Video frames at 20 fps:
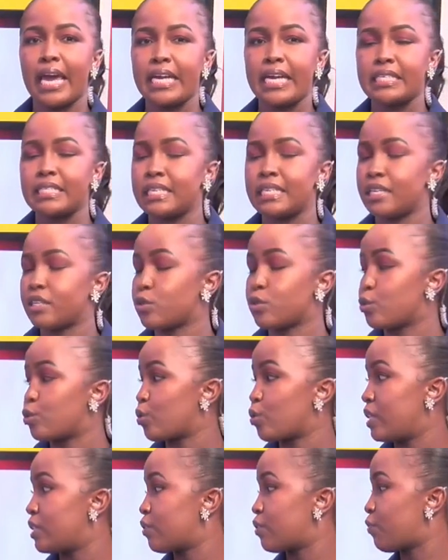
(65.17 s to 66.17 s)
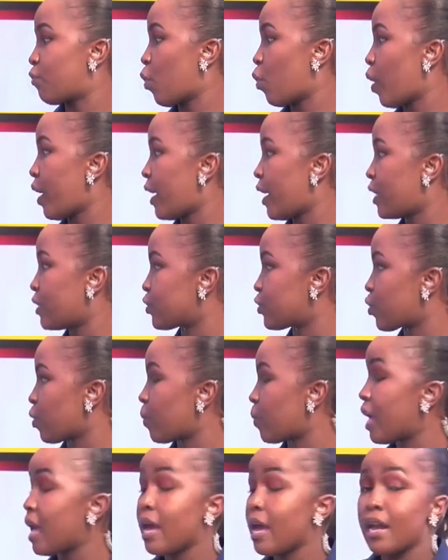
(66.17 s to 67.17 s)
18 to 24 age
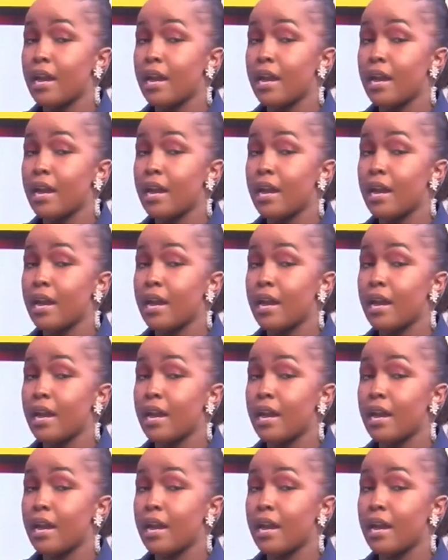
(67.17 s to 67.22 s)
group.